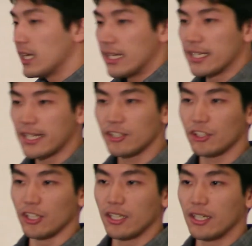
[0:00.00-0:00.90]
In
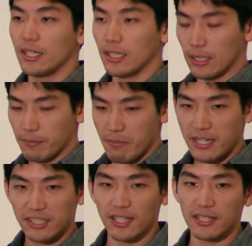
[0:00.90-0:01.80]
cancer,
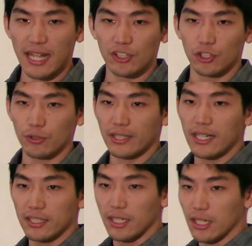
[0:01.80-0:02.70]
many studies have shown
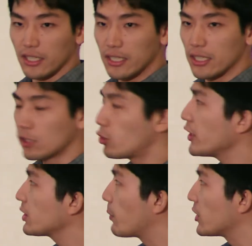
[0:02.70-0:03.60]
that the
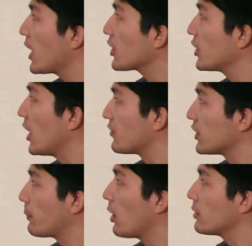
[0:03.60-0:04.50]
increased production of
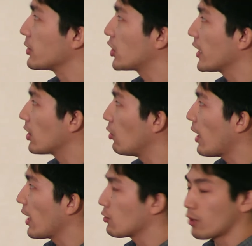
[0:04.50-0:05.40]
this polymer chain
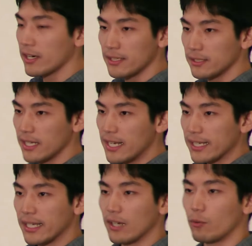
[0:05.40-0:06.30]
called hyaluronan
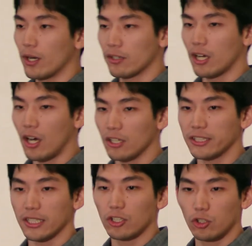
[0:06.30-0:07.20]
will
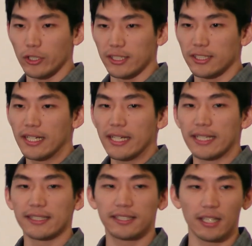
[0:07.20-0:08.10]
cause increase
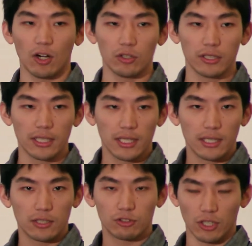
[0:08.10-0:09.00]
in cell
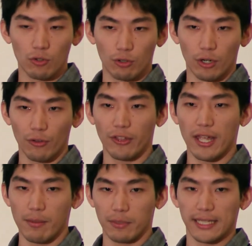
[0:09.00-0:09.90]
growth
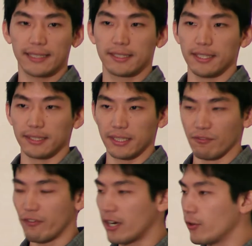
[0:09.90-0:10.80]
and metastasis
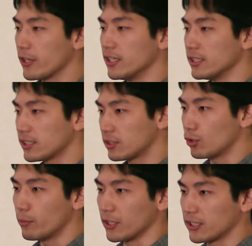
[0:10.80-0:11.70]
in various
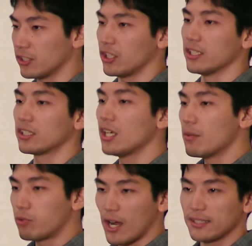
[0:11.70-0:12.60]
tumors such as
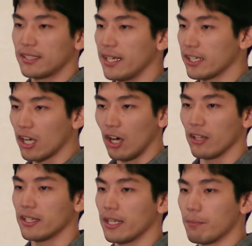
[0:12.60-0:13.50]
prostate,
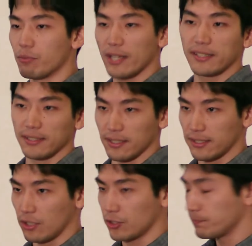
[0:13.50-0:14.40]
colon, and breast cancer
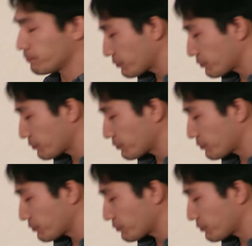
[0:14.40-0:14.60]
cells.